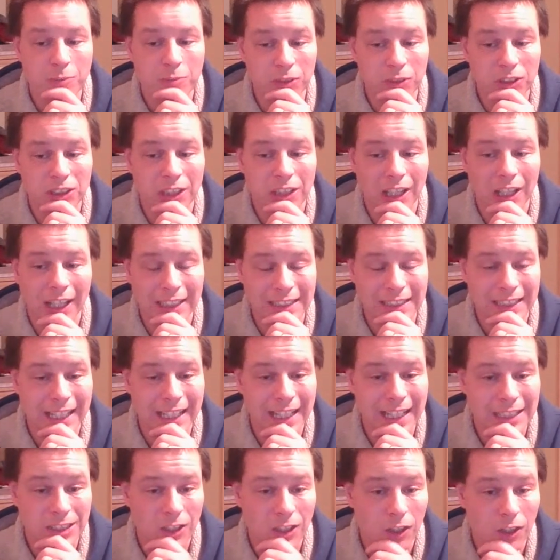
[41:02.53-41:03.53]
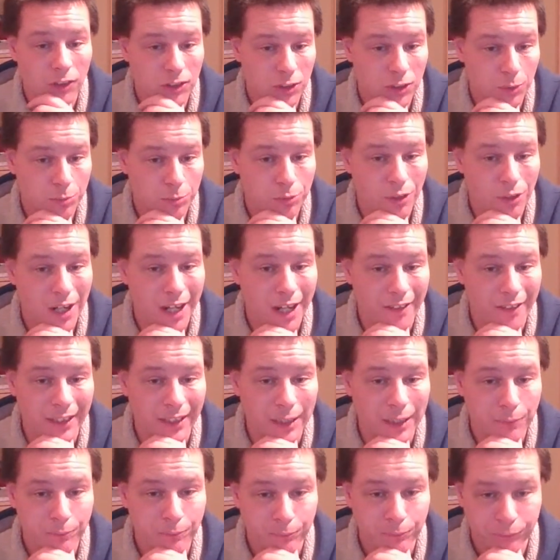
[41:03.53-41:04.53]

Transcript: much like to get into Hodsock Priory,